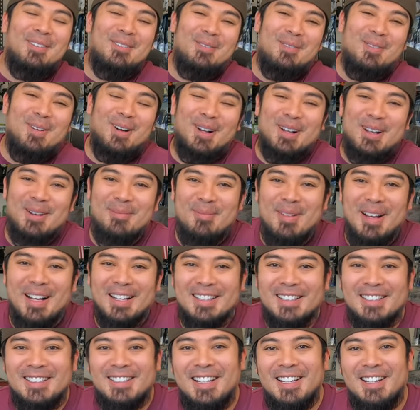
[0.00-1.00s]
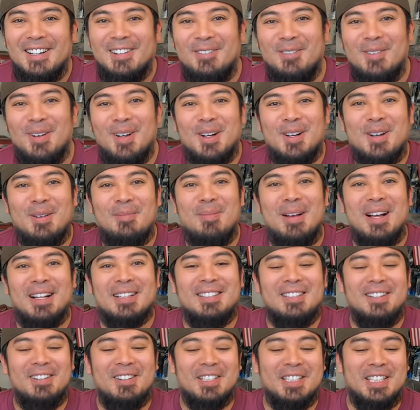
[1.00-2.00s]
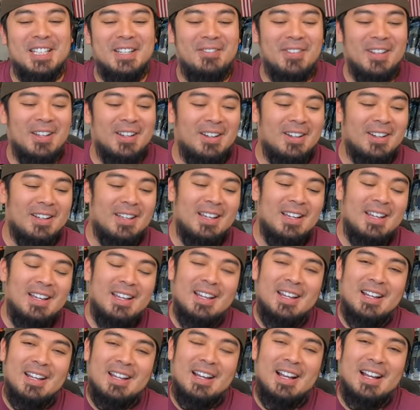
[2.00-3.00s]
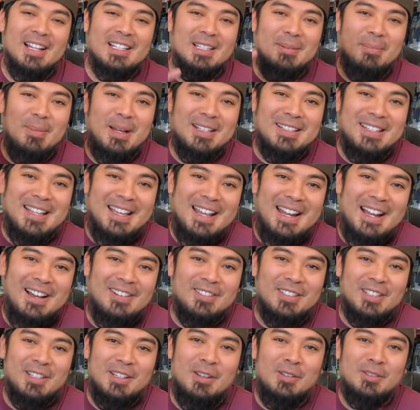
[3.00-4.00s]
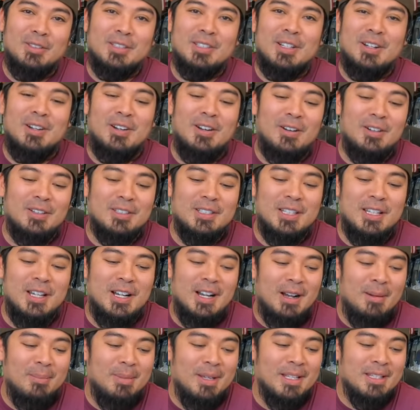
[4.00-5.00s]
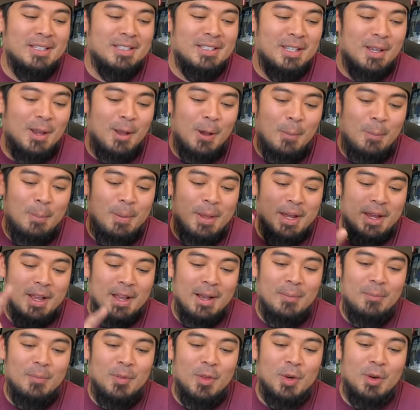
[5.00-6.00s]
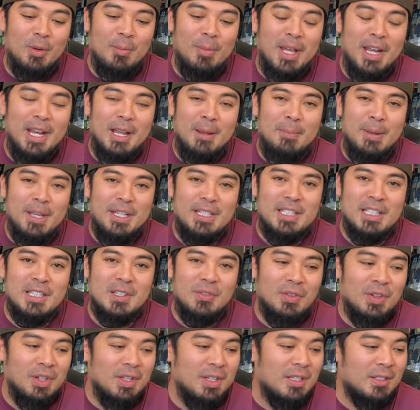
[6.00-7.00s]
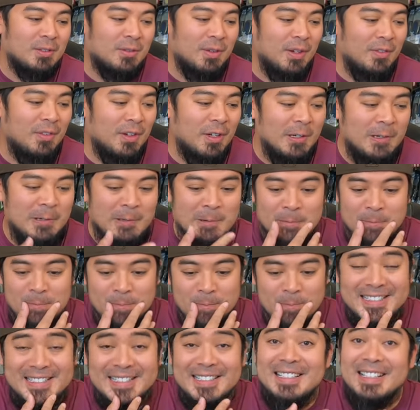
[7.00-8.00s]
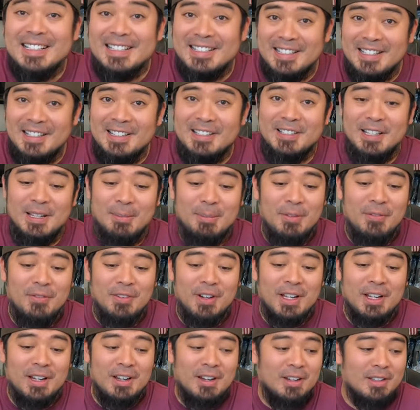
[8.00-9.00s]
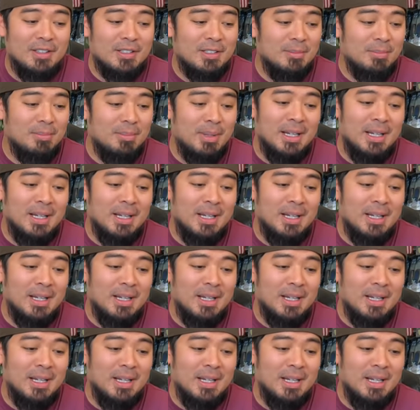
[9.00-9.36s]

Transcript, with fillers: Welcome back to the channel. Welcome back to the R C vlog. Guys, I'm about to head out to Lone Star R C Hobbies to go pick up the remaining pieces for this Revo. This thing is going to be freaking awesome.